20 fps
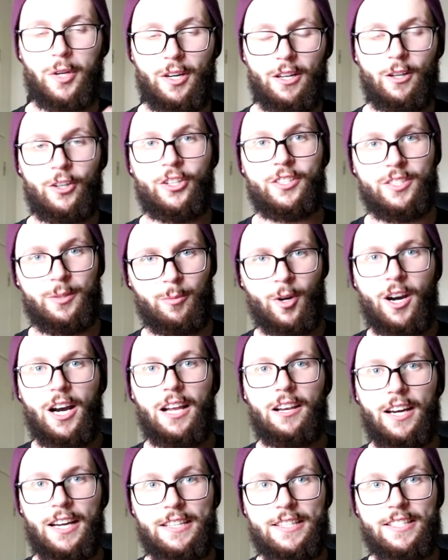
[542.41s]
going to look at some
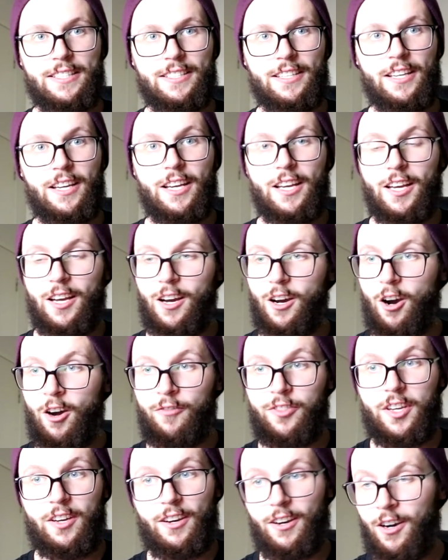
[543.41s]
highlights
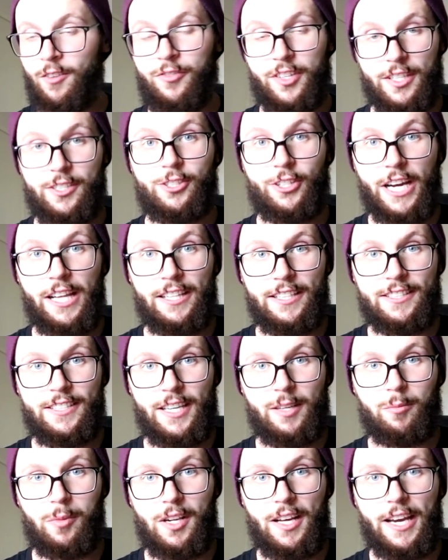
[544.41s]
of the of the Australian
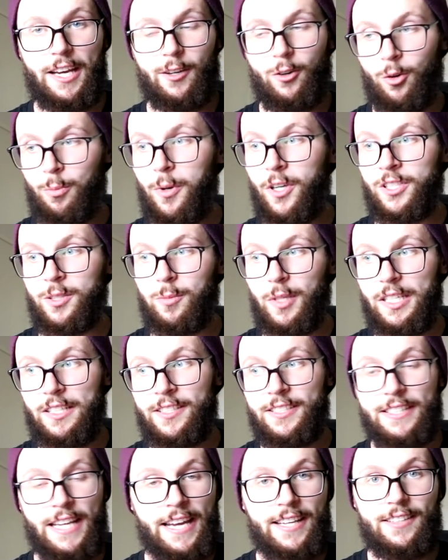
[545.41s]
team playing, or possibly a
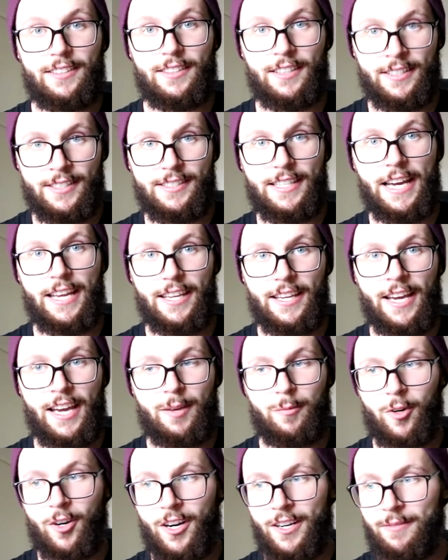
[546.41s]
state a state
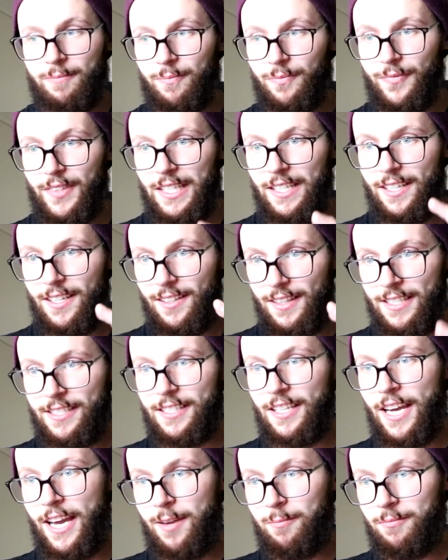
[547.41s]
game. All right, this
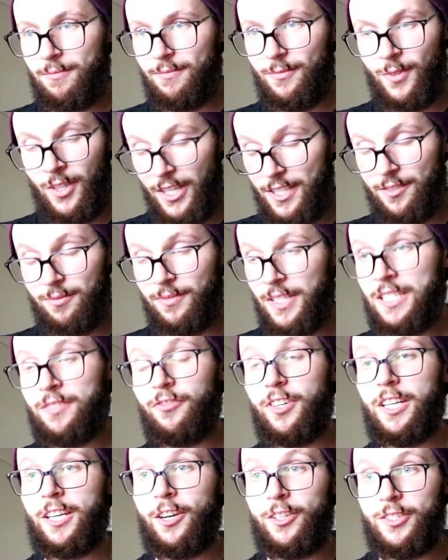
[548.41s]
game, well this this
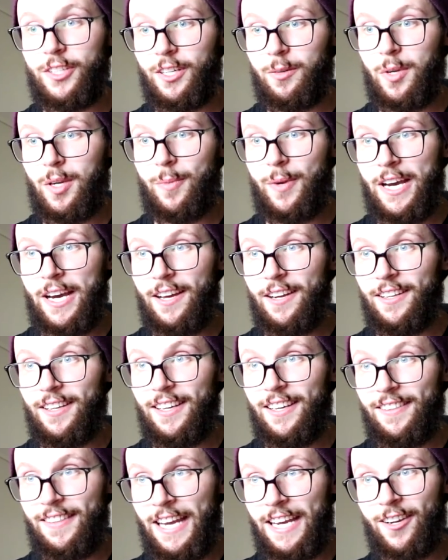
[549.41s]
video is going to be about
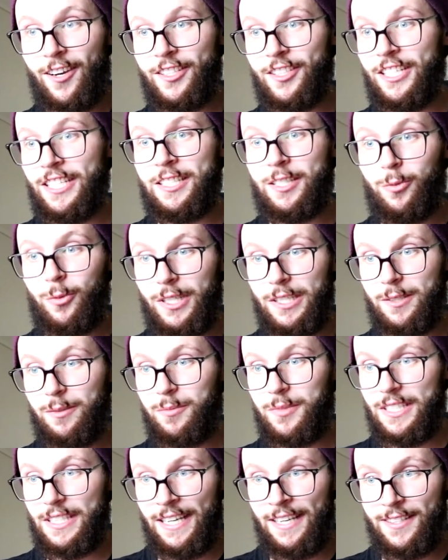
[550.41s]
that guy Jesse
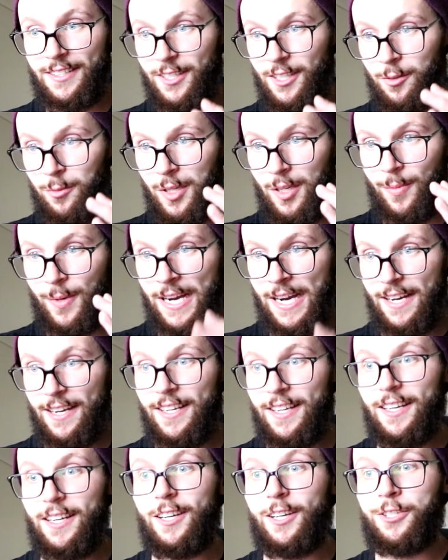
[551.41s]
Williams, and it's going to be about
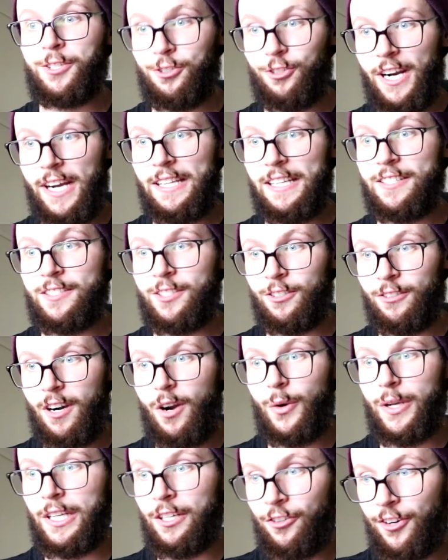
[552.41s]
Australia's
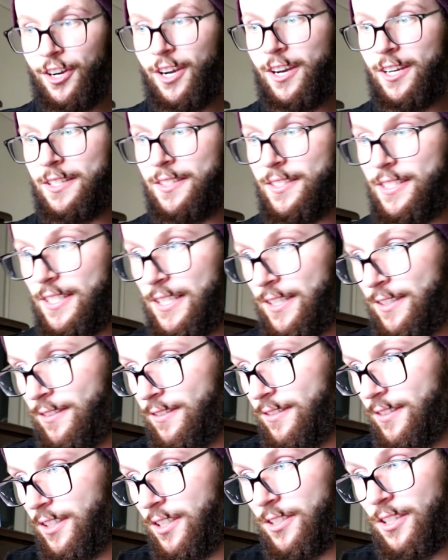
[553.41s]
growing gridiron scene.
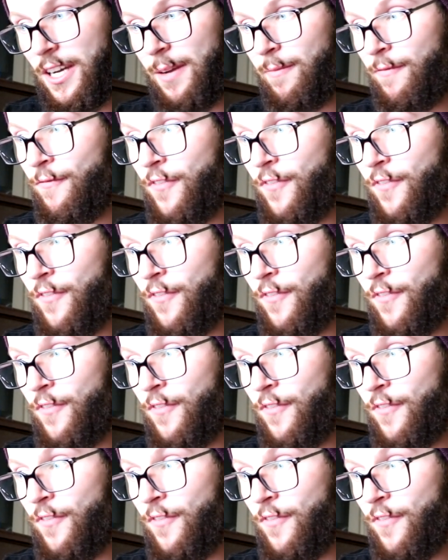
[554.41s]
Because I'm